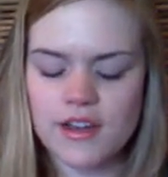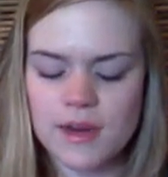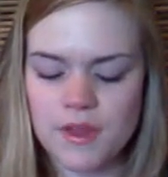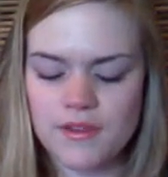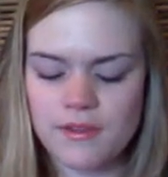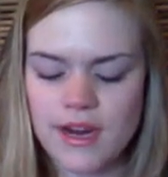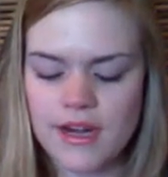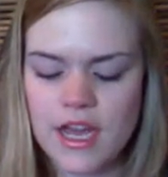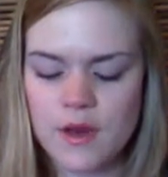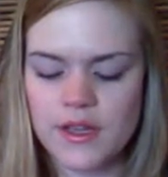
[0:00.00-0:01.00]
that I'm loving right
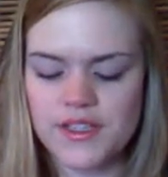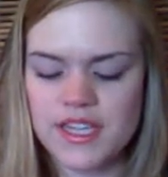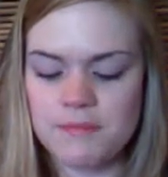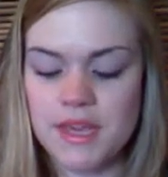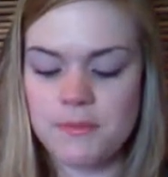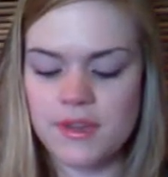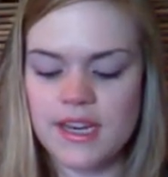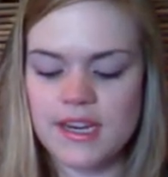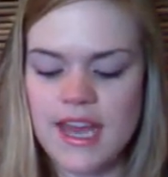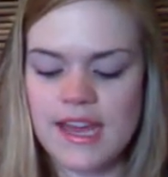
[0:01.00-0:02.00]
now is the Maybelline